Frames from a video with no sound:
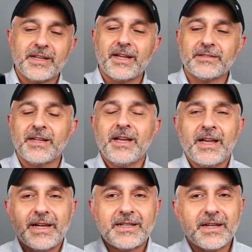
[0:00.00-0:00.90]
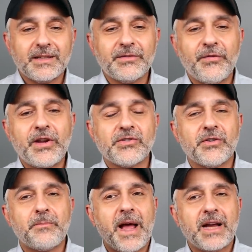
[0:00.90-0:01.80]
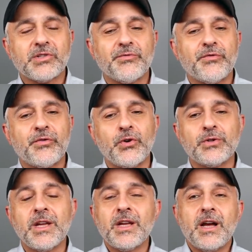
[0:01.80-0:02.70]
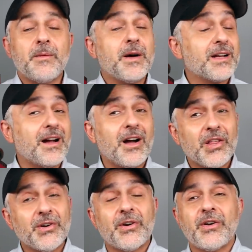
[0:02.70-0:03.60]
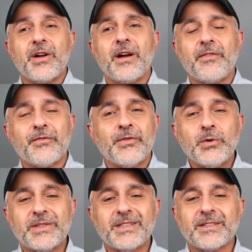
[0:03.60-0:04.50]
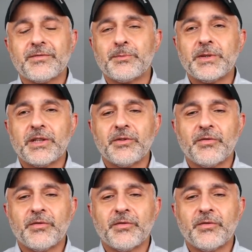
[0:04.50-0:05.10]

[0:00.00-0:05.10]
And yes, it does feature passion fruit among other uh, fruits in this particular